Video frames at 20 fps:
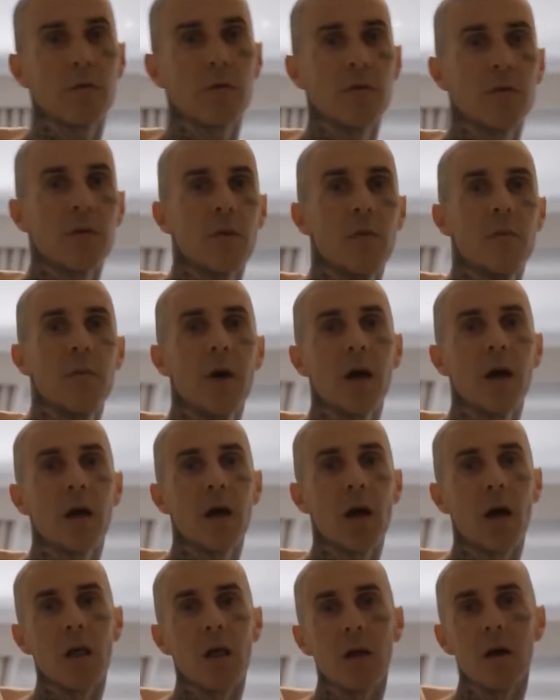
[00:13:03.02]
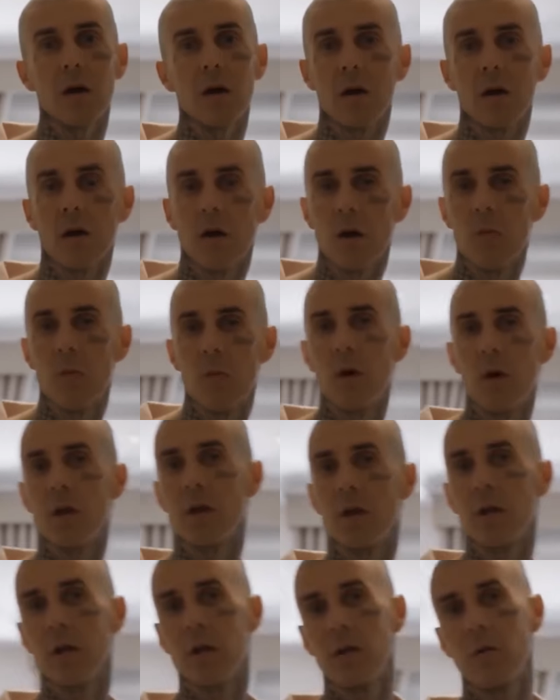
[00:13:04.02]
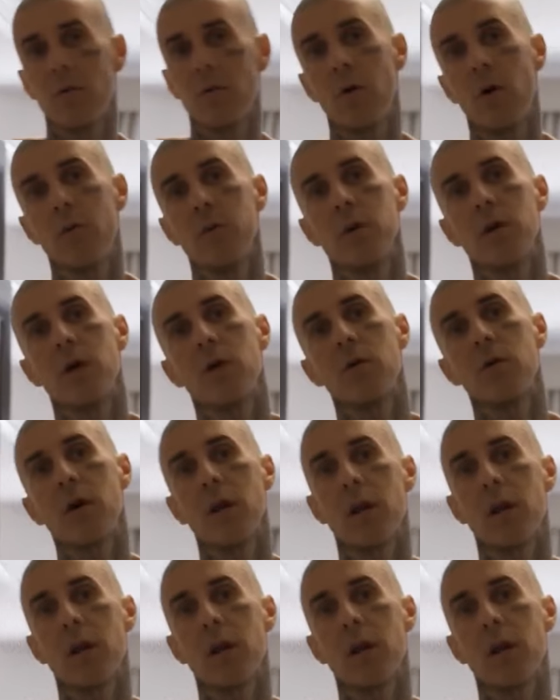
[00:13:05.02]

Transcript: Travis and Kourtney may live a glamorous rock star